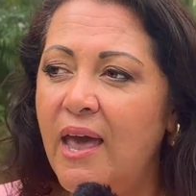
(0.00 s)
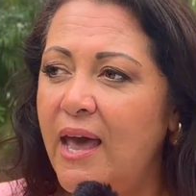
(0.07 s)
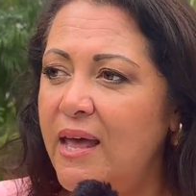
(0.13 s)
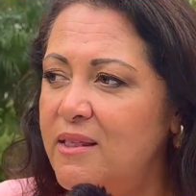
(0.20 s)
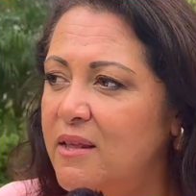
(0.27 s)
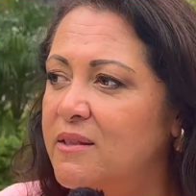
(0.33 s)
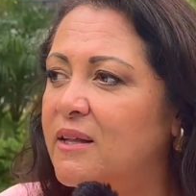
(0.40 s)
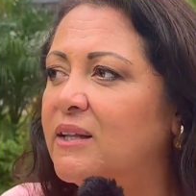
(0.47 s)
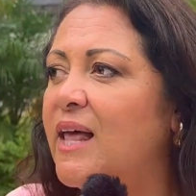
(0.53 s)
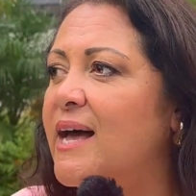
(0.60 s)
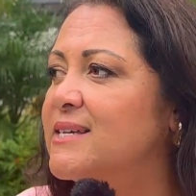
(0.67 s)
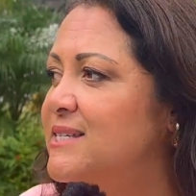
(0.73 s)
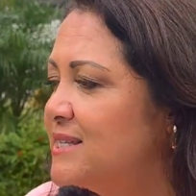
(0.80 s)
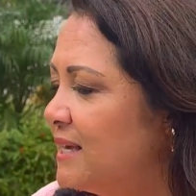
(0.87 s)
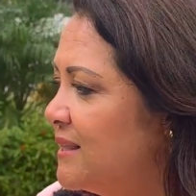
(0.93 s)
And then the
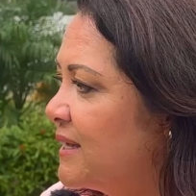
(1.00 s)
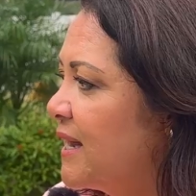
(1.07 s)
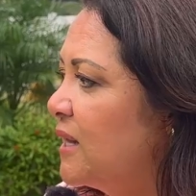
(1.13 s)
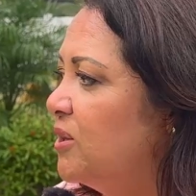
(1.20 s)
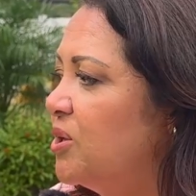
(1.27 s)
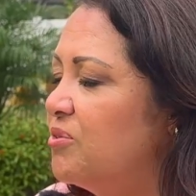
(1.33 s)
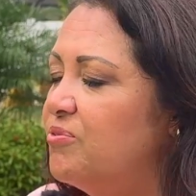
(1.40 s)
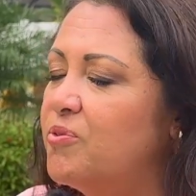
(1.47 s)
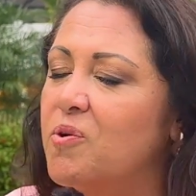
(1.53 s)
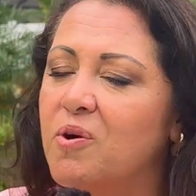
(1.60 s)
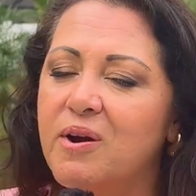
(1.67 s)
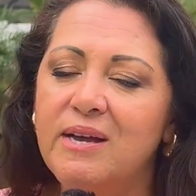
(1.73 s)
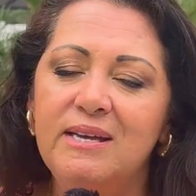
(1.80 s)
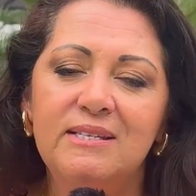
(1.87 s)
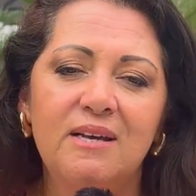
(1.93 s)
last thing that I look
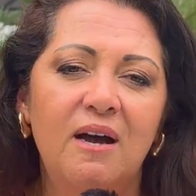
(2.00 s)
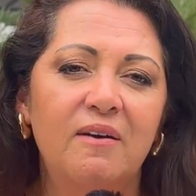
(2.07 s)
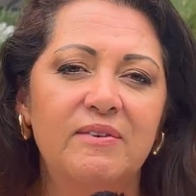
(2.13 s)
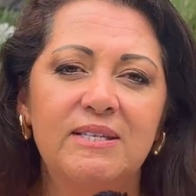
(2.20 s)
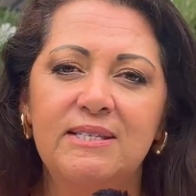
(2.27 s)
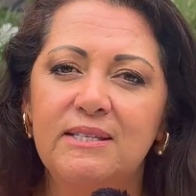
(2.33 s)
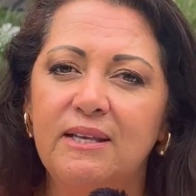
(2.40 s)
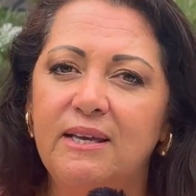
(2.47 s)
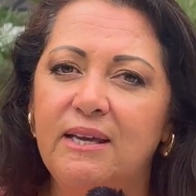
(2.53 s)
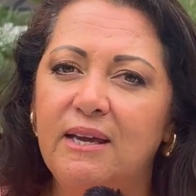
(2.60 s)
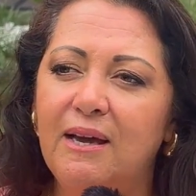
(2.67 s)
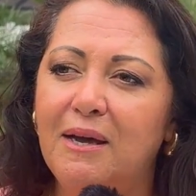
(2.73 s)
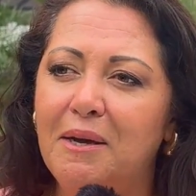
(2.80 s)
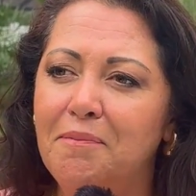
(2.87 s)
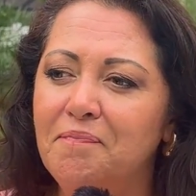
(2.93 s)
for is obviously,
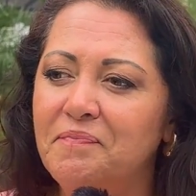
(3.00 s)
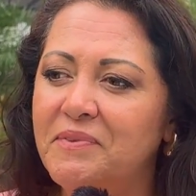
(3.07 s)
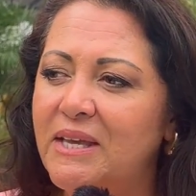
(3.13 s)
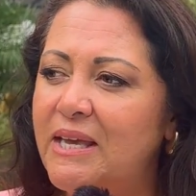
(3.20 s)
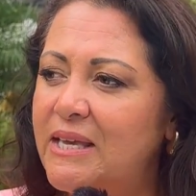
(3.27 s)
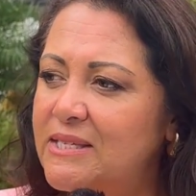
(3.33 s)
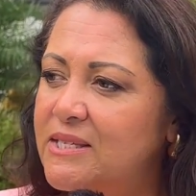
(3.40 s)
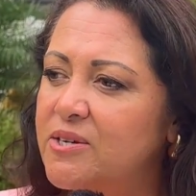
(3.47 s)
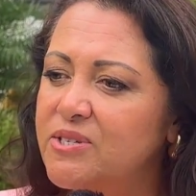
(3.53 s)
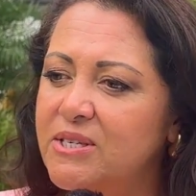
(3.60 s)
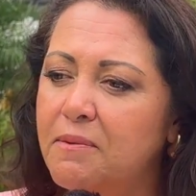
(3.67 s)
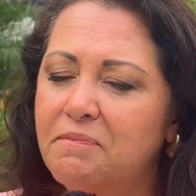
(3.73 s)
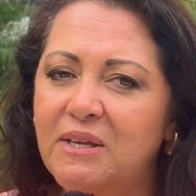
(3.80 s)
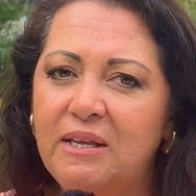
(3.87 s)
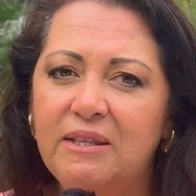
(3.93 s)
is there
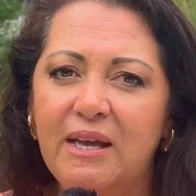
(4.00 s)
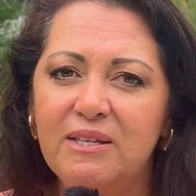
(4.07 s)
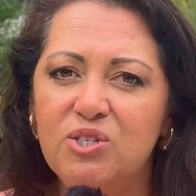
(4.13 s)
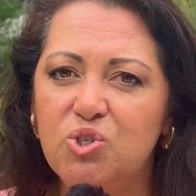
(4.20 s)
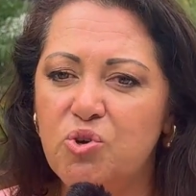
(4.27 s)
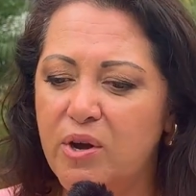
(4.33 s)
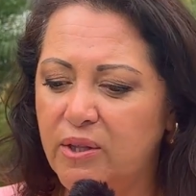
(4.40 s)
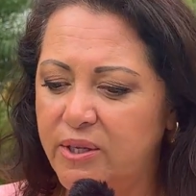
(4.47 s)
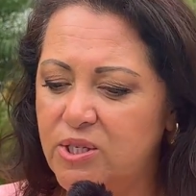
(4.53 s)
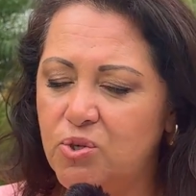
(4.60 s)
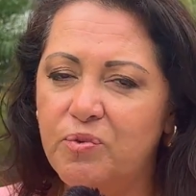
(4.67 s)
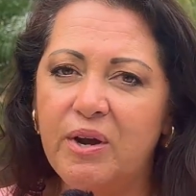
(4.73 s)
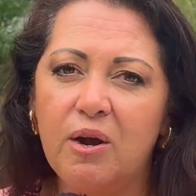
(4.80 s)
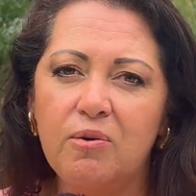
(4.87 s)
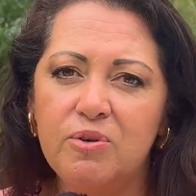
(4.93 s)
something that's struggling?
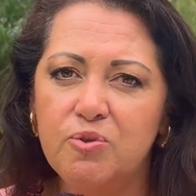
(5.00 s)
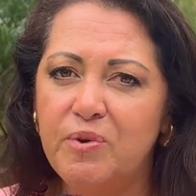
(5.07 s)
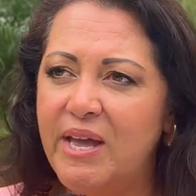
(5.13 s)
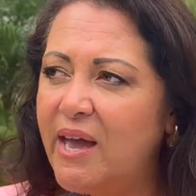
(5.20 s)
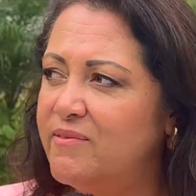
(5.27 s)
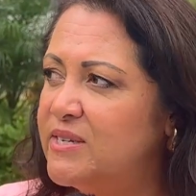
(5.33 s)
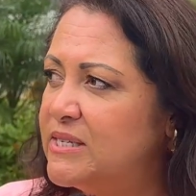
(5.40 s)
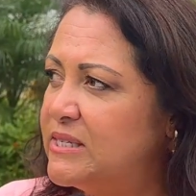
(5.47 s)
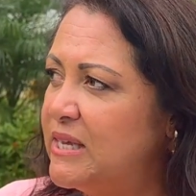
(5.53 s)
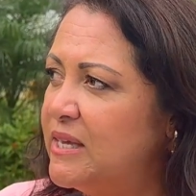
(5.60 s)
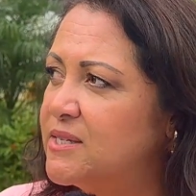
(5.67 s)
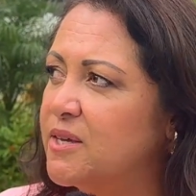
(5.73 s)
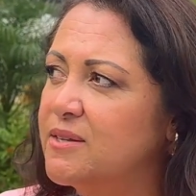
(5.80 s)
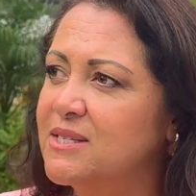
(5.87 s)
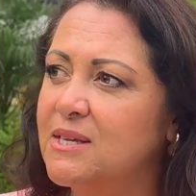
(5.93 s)
Do we have
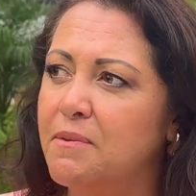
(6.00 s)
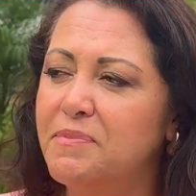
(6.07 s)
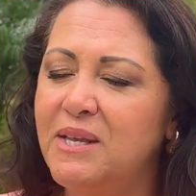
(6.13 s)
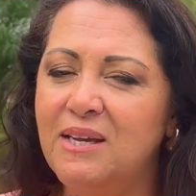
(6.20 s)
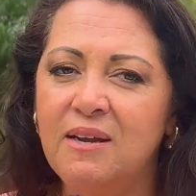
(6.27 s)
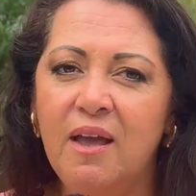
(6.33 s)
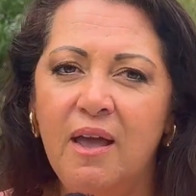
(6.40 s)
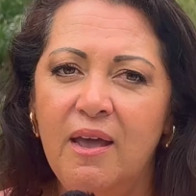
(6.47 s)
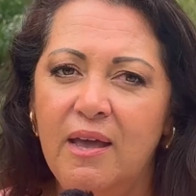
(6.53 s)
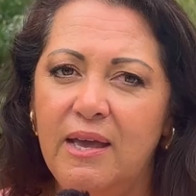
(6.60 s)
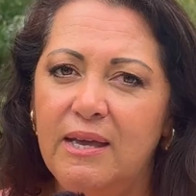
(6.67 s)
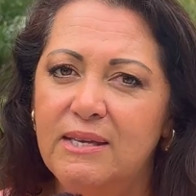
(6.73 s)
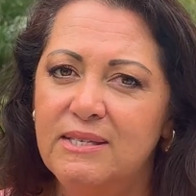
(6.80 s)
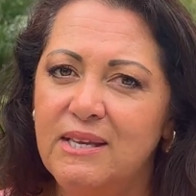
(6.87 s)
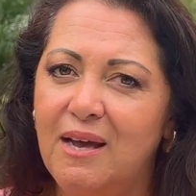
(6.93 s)
disease on something?
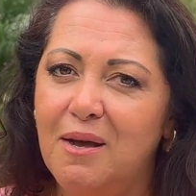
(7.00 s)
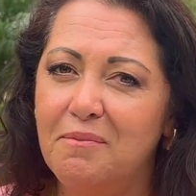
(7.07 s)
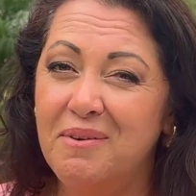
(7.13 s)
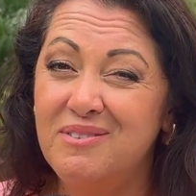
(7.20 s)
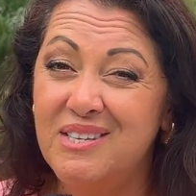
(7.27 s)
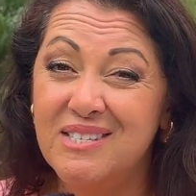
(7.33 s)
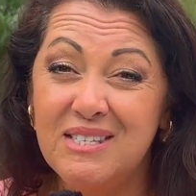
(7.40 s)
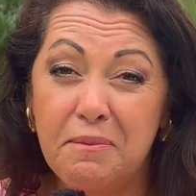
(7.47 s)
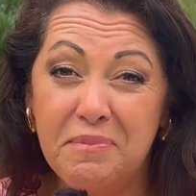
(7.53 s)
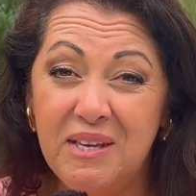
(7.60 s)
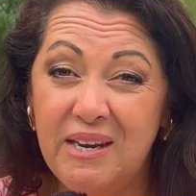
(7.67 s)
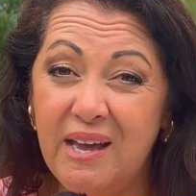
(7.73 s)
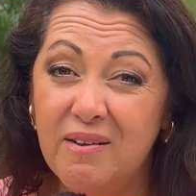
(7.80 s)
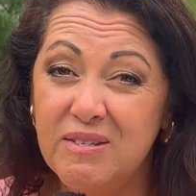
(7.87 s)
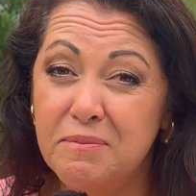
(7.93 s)
Does
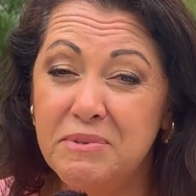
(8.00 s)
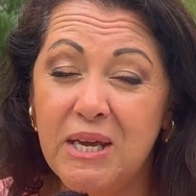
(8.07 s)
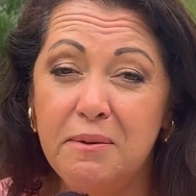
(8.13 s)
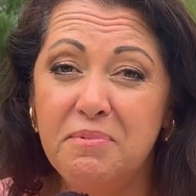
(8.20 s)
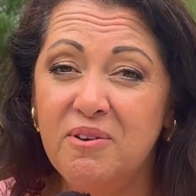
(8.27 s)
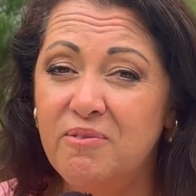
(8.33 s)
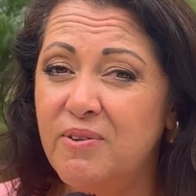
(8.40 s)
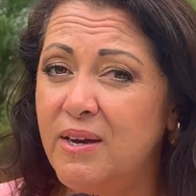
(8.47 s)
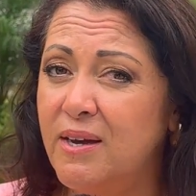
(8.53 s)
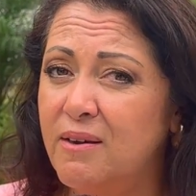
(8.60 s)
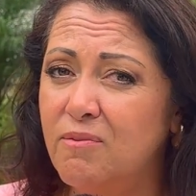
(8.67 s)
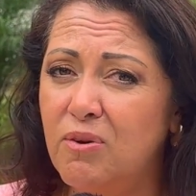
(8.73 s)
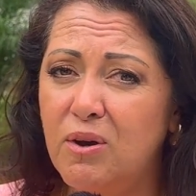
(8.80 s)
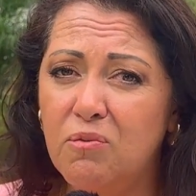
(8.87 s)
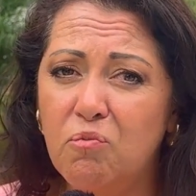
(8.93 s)
something have some type
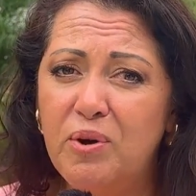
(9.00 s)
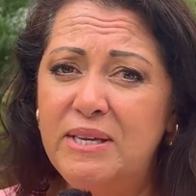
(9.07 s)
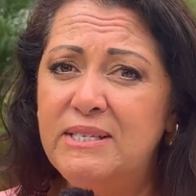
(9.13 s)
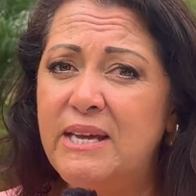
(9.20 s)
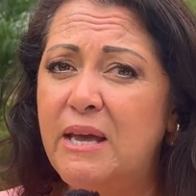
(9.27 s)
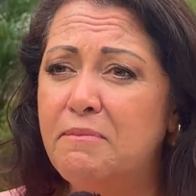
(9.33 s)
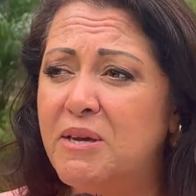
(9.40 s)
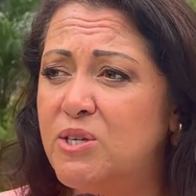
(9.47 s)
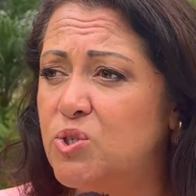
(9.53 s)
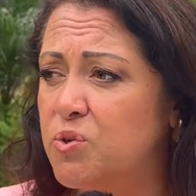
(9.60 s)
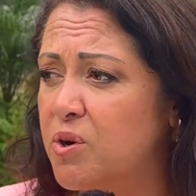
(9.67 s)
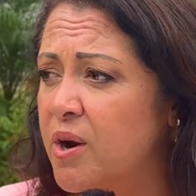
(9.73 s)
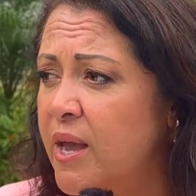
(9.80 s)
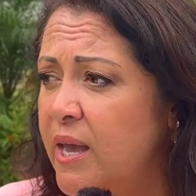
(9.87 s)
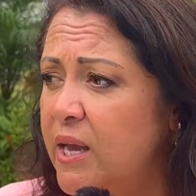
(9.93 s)
of wind damage
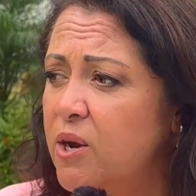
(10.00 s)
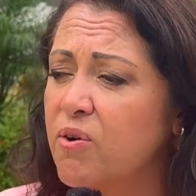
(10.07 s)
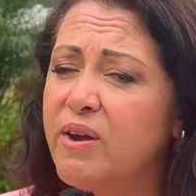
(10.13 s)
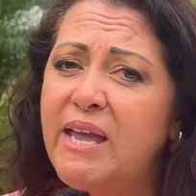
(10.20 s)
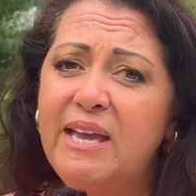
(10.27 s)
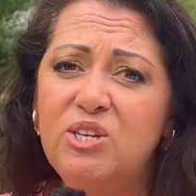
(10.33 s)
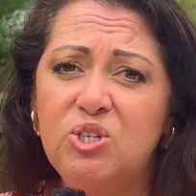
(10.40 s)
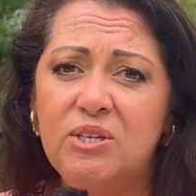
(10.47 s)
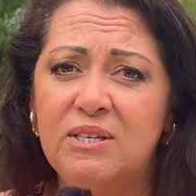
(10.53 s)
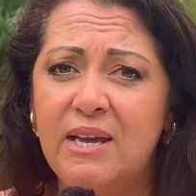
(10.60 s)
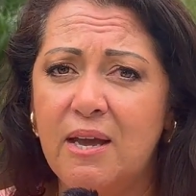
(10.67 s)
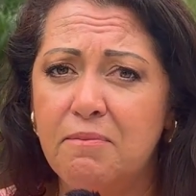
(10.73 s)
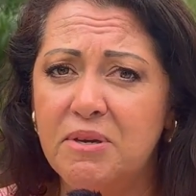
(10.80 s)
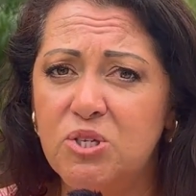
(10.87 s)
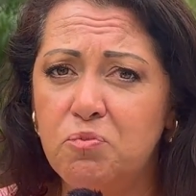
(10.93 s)
or irrigation
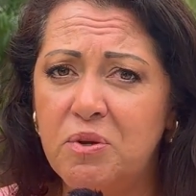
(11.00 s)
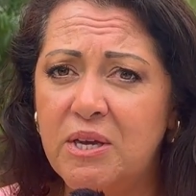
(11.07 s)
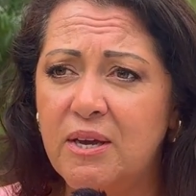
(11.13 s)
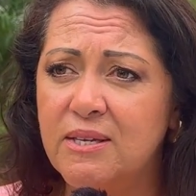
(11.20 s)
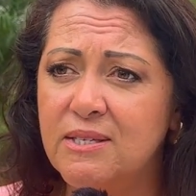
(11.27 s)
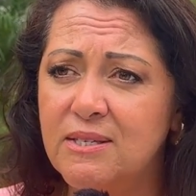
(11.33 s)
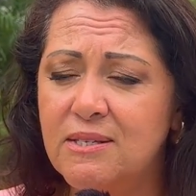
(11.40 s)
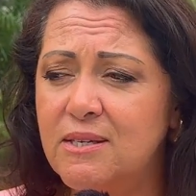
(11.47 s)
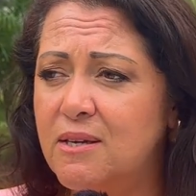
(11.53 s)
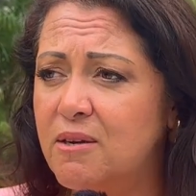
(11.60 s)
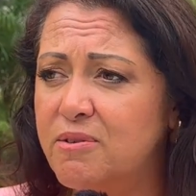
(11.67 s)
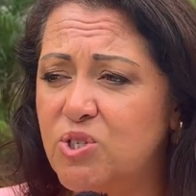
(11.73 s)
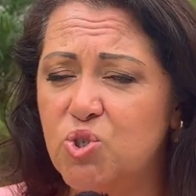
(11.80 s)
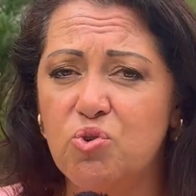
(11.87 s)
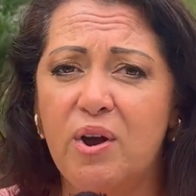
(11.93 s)
damage because
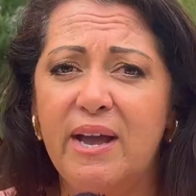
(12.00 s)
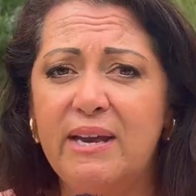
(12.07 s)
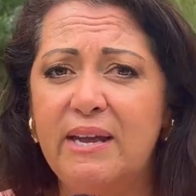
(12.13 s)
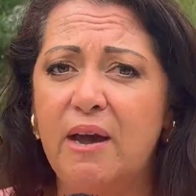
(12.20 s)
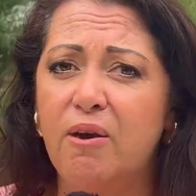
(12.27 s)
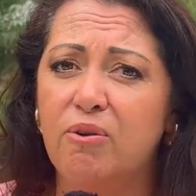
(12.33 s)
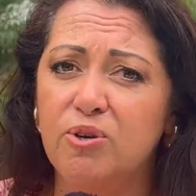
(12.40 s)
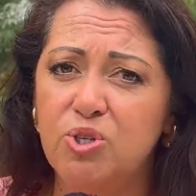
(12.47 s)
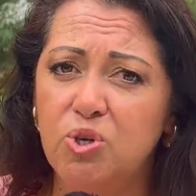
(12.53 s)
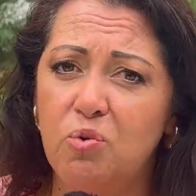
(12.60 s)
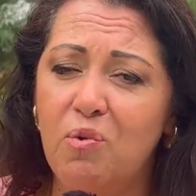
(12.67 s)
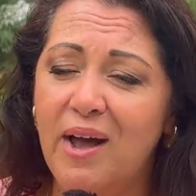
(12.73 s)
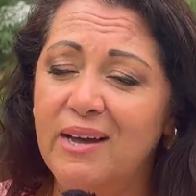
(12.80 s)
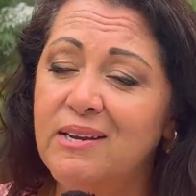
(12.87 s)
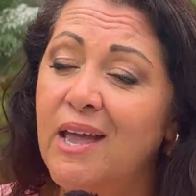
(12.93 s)
it's drying out or too
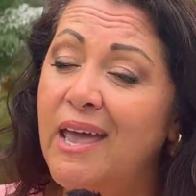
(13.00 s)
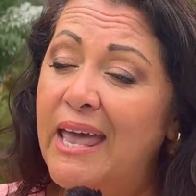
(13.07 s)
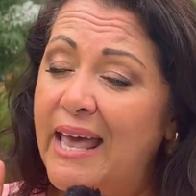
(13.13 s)
wet?